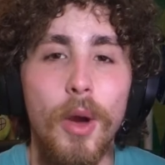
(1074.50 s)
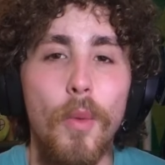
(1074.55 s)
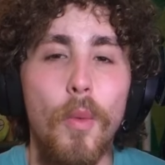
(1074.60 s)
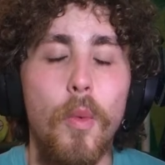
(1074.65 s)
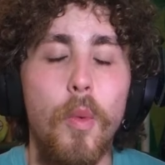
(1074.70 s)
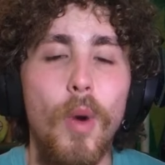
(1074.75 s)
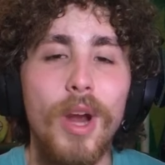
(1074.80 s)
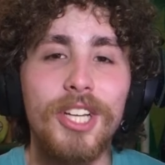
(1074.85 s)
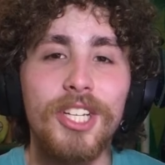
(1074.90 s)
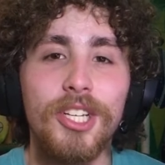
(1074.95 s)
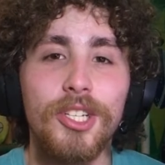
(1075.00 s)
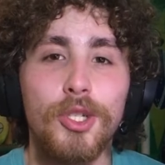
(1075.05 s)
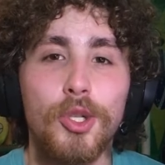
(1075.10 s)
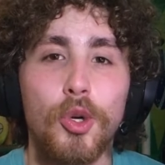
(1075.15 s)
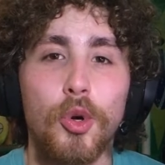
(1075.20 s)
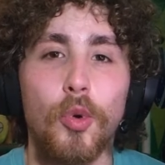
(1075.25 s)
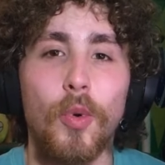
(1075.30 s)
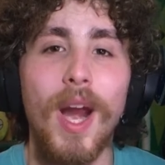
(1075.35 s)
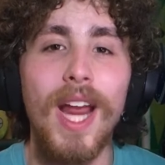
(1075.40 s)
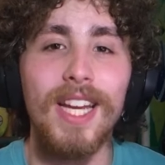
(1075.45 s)
which is
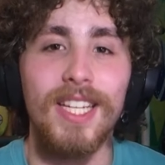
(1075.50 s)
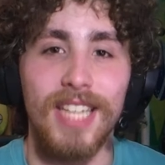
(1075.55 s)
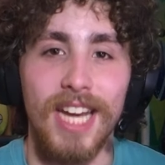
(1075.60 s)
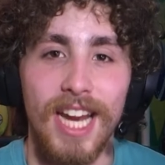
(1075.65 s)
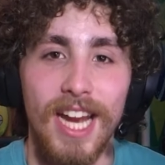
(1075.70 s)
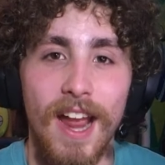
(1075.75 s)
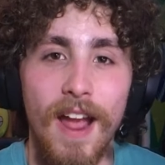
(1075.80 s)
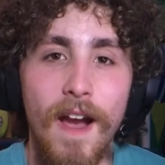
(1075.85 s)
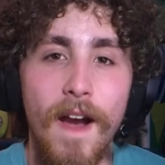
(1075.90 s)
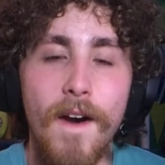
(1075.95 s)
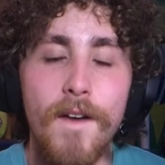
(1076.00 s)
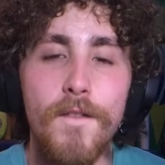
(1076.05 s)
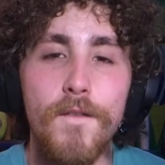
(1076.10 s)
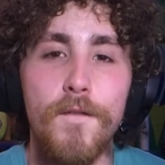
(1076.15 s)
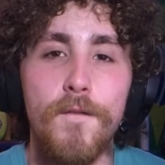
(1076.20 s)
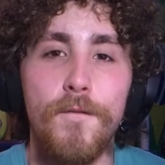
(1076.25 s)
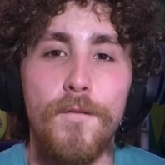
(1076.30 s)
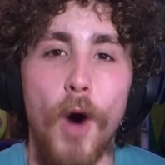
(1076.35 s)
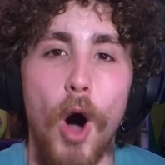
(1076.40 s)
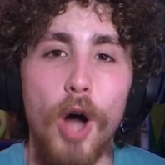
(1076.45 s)
crazy.
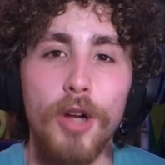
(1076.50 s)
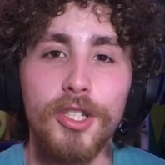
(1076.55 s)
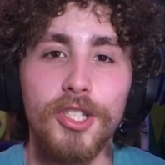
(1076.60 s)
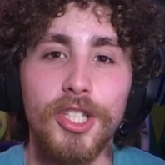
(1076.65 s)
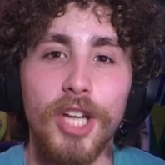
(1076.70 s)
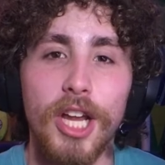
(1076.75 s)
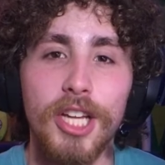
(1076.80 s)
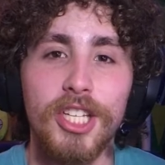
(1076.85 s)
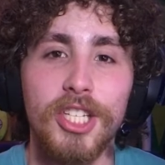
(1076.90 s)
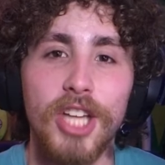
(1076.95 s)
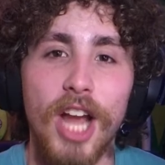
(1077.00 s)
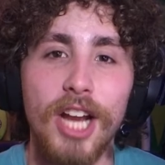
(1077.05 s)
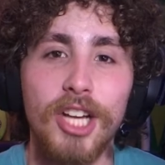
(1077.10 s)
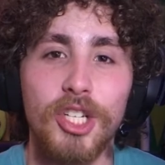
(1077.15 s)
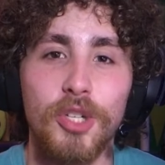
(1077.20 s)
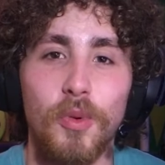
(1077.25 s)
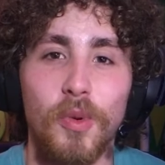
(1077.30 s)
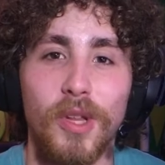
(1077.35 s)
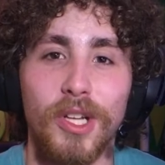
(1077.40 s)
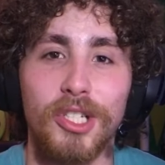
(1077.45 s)
False
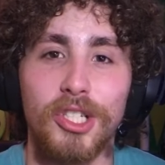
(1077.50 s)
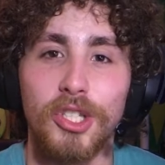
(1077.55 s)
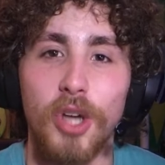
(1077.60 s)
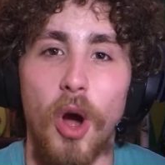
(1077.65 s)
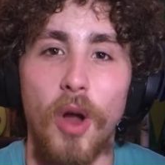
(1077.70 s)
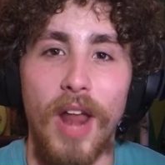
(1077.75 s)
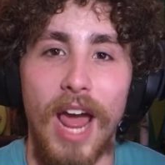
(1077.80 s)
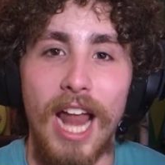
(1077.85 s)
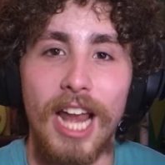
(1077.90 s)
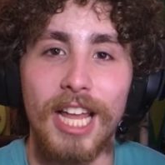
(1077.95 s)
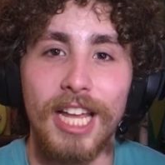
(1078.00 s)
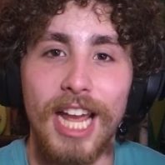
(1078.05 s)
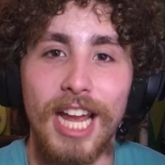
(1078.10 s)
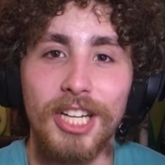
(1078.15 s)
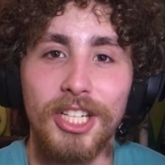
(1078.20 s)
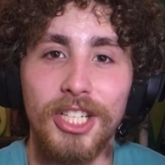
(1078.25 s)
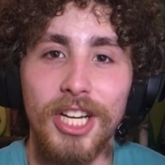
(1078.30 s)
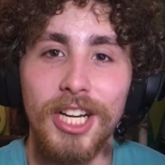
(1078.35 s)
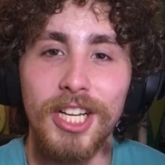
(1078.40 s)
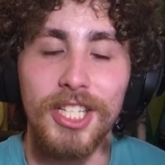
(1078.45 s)
sexual assault
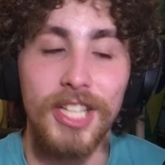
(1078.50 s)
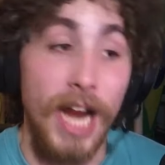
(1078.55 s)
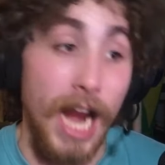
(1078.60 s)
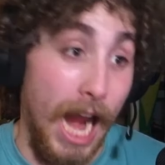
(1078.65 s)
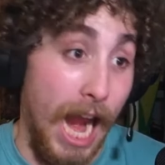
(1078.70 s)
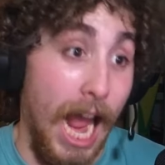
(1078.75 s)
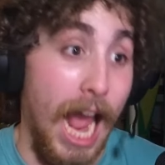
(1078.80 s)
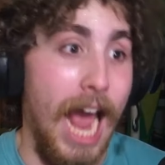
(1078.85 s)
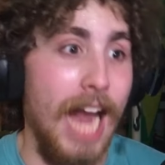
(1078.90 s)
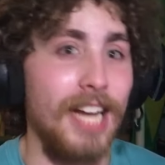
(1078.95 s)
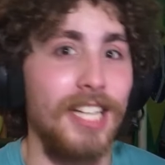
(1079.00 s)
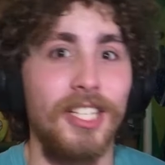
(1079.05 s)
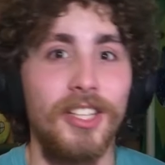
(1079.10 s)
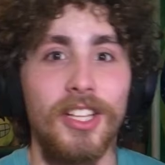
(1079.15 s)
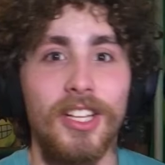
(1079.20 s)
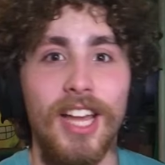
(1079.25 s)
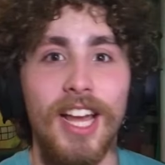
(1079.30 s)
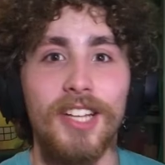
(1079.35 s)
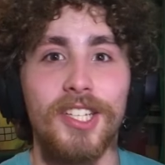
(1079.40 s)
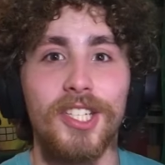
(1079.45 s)
allegations? Add it to the
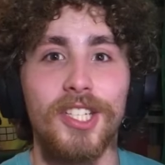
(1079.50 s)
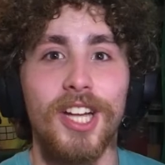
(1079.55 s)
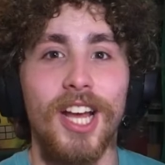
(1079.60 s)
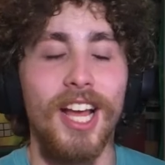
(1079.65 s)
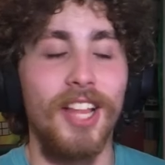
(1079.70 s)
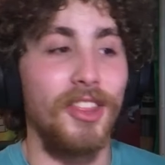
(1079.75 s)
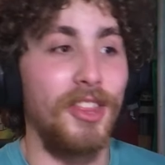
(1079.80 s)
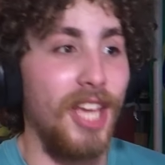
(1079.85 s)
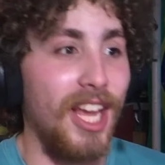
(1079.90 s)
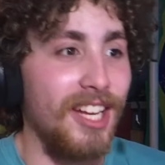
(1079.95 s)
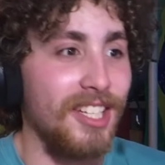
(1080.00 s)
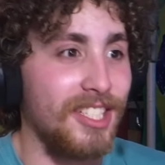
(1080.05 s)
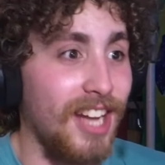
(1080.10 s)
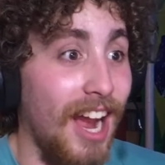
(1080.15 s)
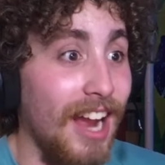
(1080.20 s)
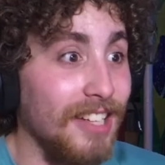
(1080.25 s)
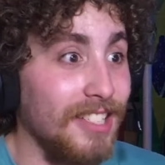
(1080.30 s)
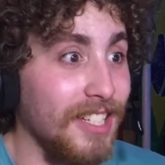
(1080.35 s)
list. This guy's